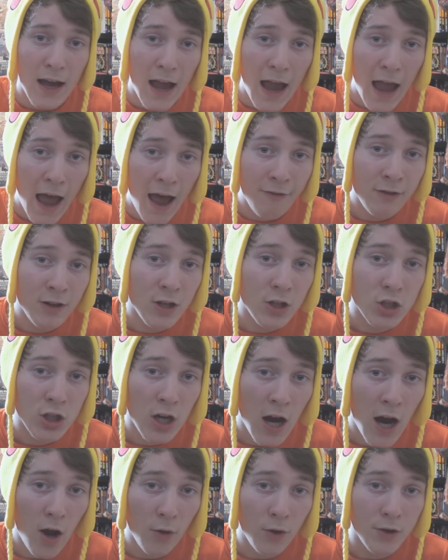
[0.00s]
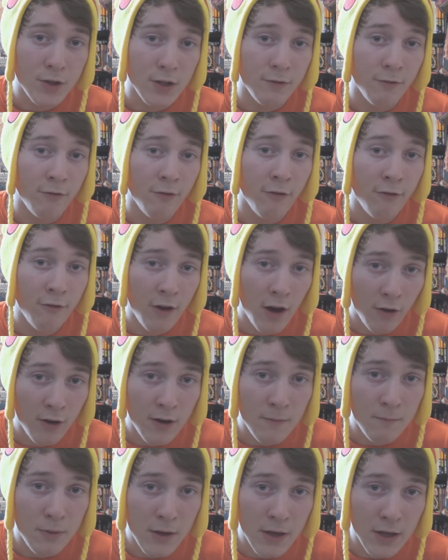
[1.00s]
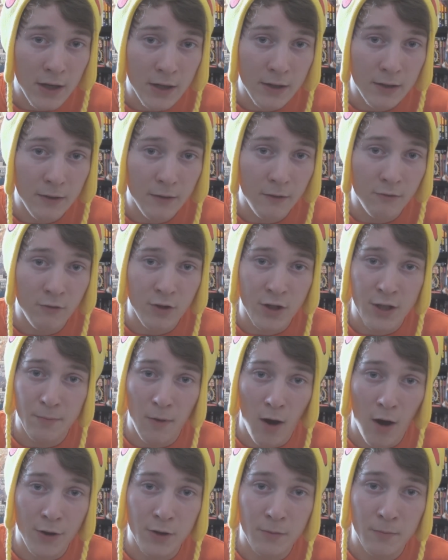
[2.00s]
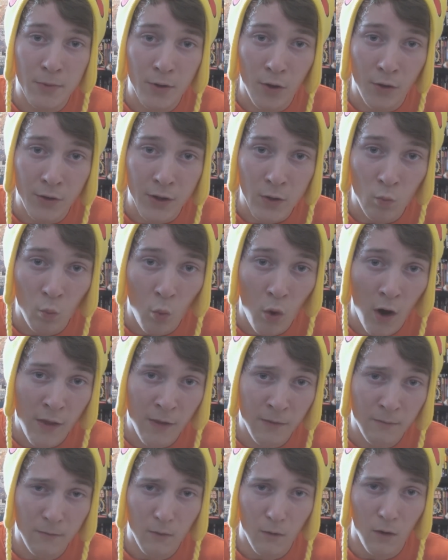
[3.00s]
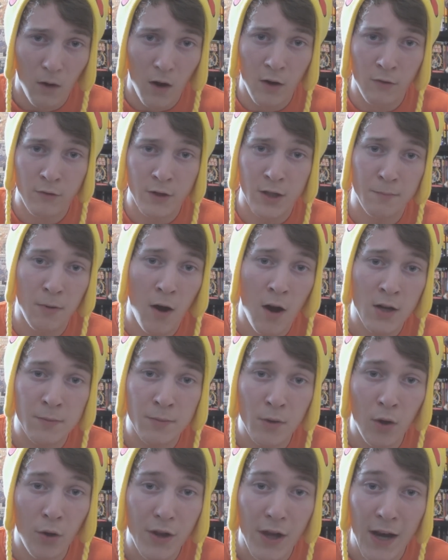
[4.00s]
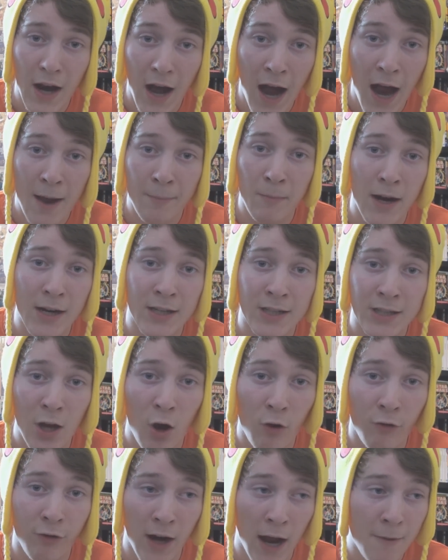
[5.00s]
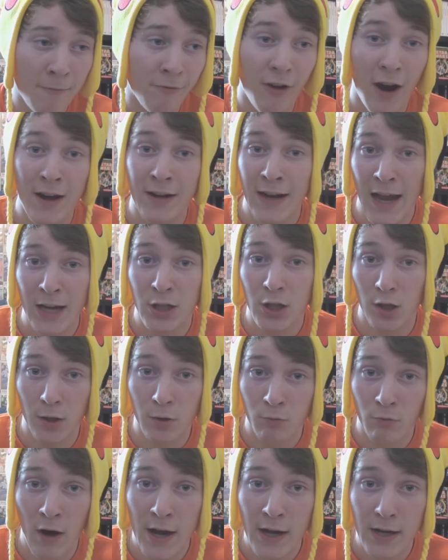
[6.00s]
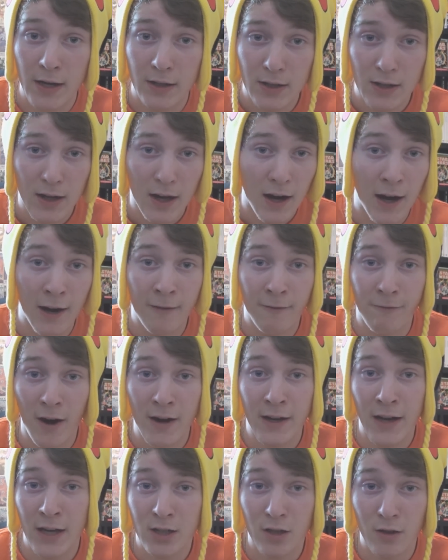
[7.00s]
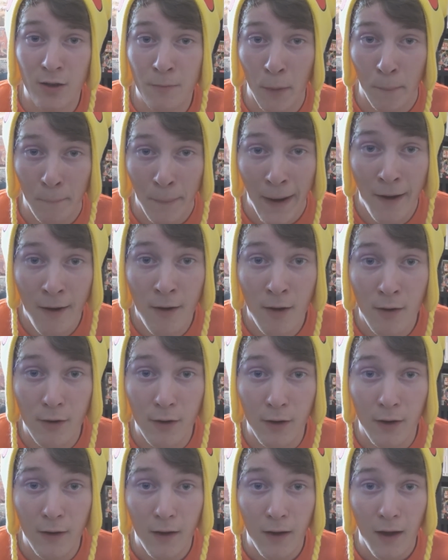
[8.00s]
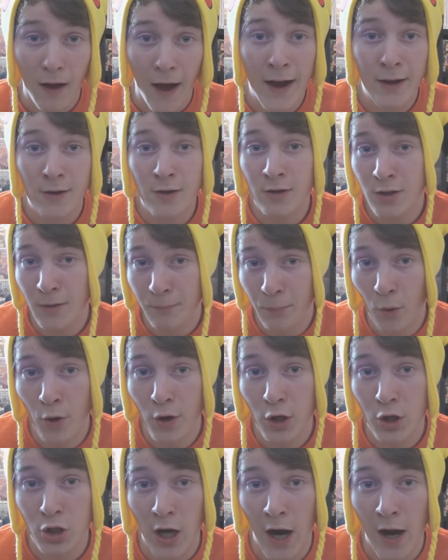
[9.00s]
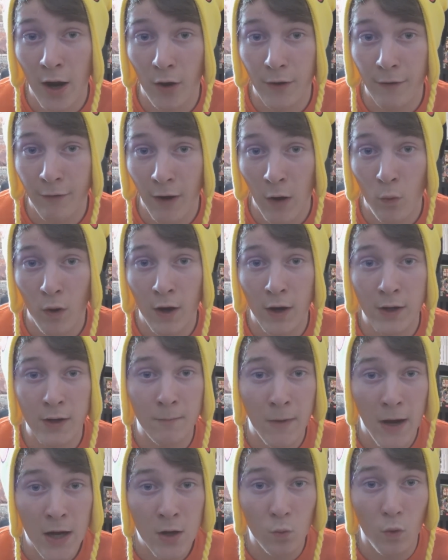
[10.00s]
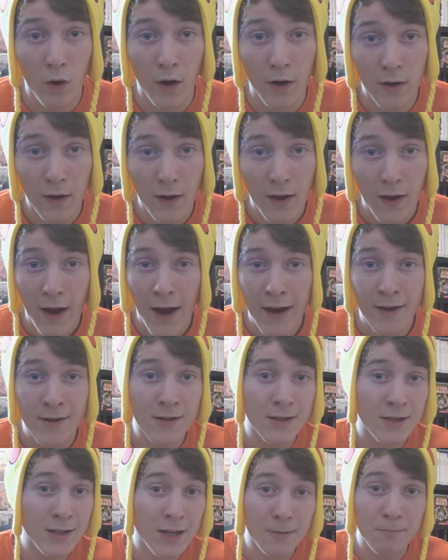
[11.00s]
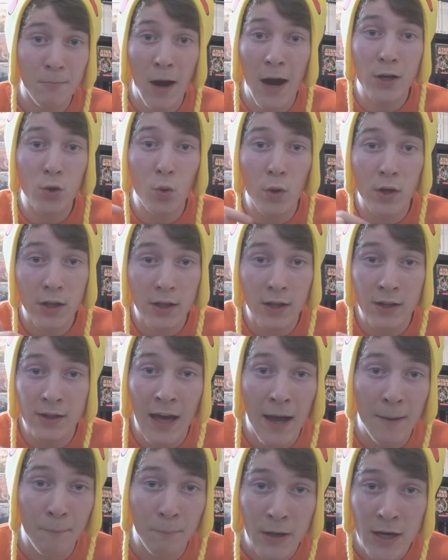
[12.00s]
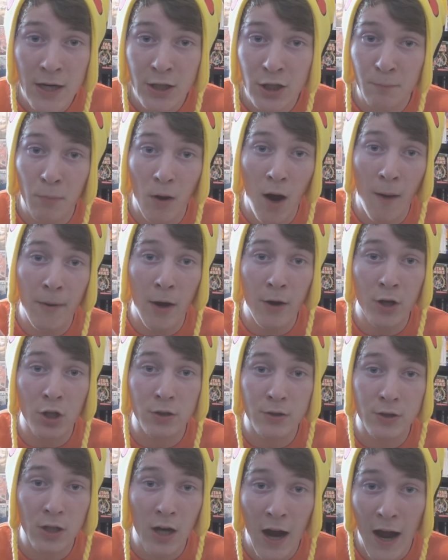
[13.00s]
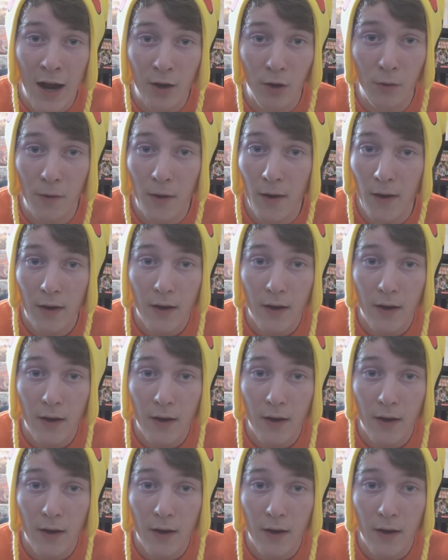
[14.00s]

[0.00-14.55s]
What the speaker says: having a child is a very big responsibility. One responsibility that I myself, and I'm financially ready, I'm financially prepared. I could support a child if I wanted to make one. I could stick my Twinkie in that peach, pop out a child,